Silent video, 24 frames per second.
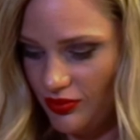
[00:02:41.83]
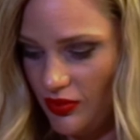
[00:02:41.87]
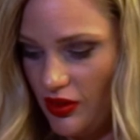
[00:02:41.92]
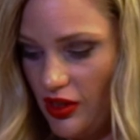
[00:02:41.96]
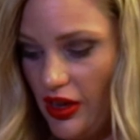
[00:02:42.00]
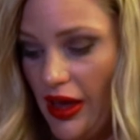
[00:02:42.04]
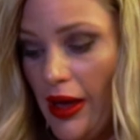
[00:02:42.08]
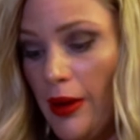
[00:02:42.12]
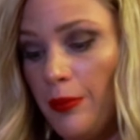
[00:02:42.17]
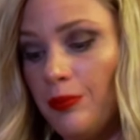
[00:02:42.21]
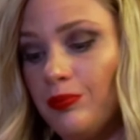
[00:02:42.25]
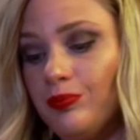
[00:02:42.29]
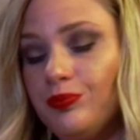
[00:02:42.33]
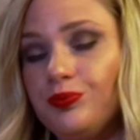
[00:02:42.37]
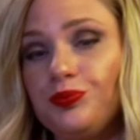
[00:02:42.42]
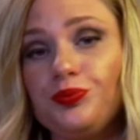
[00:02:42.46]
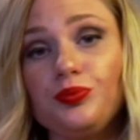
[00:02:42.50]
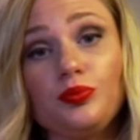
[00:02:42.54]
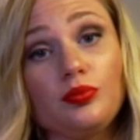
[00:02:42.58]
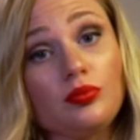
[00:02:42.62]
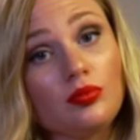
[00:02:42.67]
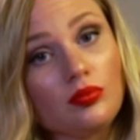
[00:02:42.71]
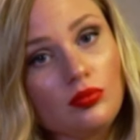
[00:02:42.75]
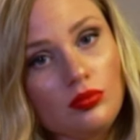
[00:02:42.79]
Okay,
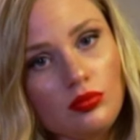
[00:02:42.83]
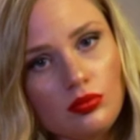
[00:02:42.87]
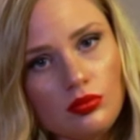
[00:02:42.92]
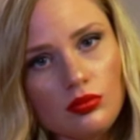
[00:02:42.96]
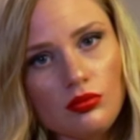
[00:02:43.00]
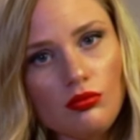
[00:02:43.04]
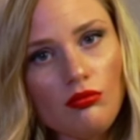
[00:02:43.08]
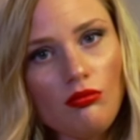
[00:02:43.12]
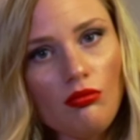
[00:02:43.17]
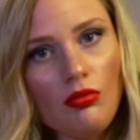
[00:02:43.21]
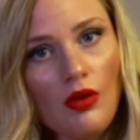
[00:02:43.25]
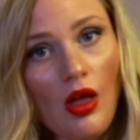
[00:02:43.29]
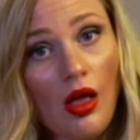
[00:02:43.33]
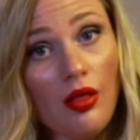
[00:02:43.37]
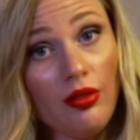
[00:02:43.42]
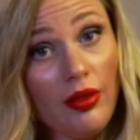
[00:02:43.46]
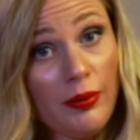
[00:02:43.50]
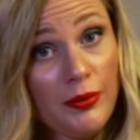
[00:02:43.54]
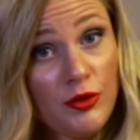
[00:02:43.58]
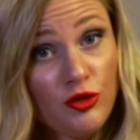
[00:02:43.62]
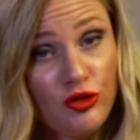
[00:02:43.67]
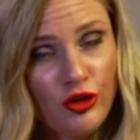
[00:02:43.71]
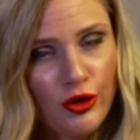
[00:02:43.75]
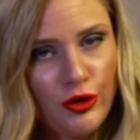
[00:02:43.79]

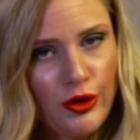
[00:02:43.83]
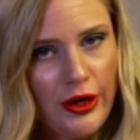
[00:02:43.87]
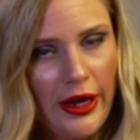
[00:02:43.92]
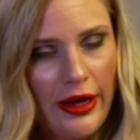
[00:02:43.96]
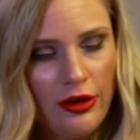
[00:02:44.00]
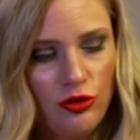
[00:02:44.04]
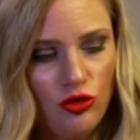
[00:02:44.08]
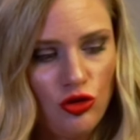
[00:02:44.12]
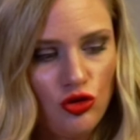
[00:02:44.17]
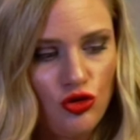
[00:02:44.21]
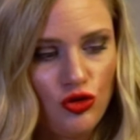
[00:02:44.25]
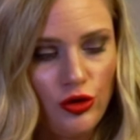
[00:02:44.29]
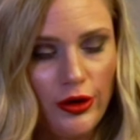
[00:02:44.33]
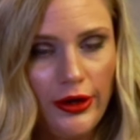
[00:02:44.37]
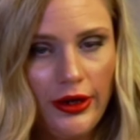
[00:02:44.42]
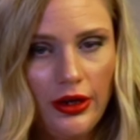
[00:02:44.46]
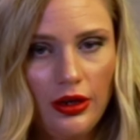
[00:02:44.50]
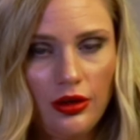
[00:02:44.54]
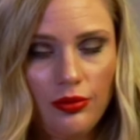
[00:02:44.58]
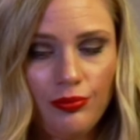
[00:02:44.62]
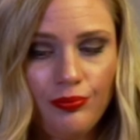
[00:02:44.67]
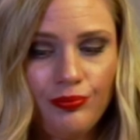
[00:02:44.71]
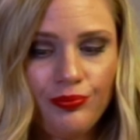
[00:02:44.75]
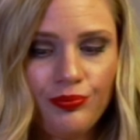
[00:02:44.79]
let me show you guys a trick.
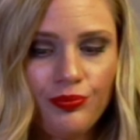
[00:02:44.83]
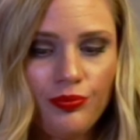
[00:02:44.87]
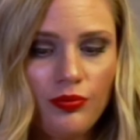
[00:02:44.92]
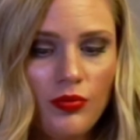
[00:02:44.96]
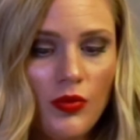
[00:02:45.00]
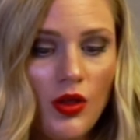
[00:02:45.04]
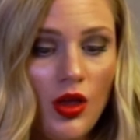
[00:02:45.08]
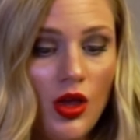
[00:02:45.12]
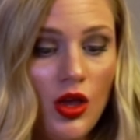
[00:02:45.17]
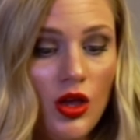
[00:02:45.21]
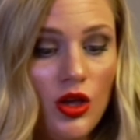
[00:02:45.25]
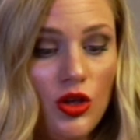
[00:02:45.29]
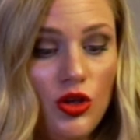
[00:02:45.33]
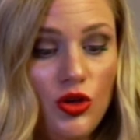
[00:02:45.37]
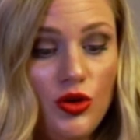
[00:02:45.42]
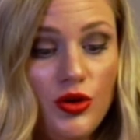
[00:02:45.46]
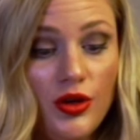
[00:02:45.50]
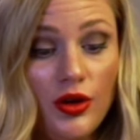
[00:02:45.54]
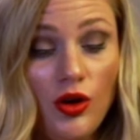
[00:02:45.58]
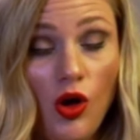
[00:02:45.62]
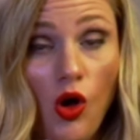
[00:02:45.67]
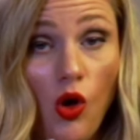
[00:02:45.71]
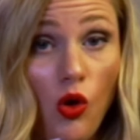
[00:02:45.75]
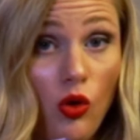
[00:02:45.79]
You
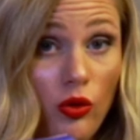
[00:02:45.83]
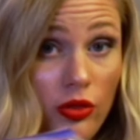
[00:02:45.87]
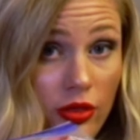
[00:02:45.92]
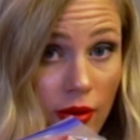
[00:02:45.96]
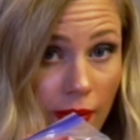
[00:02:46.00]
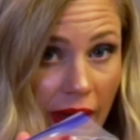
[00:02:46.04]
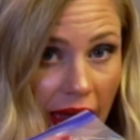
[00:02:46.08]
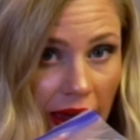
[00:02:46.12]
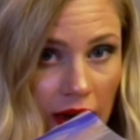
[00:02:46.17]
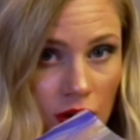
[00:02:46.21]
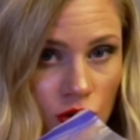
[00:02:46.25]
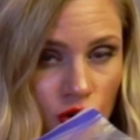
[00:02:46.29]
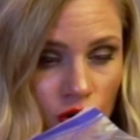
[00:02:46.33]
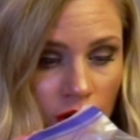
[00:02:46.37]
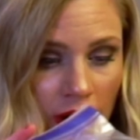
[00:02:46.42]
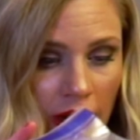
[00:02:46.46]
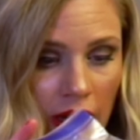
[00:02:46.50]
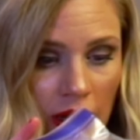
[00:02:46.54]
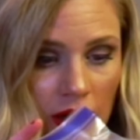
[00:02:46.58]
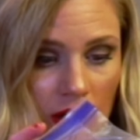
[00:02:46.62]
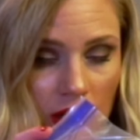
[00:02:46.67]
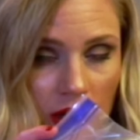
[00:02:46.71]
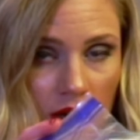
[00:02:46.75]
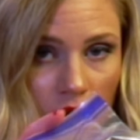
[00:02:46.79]
can hold the bag in your
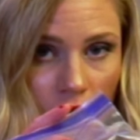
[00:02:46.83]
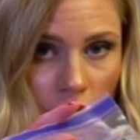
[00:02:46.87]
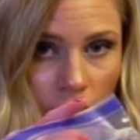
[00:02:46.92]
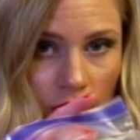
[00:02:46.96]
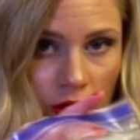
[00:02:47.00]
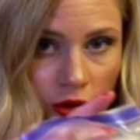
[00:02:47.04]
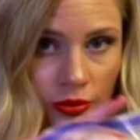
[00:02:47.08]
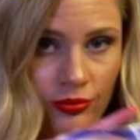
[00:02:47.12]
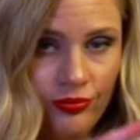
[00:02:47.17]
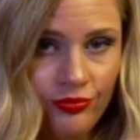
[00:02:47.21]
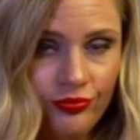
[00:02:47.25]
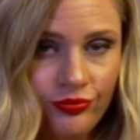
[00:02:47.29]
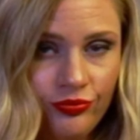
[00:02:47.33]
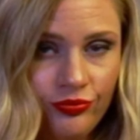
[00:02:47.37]
hand here,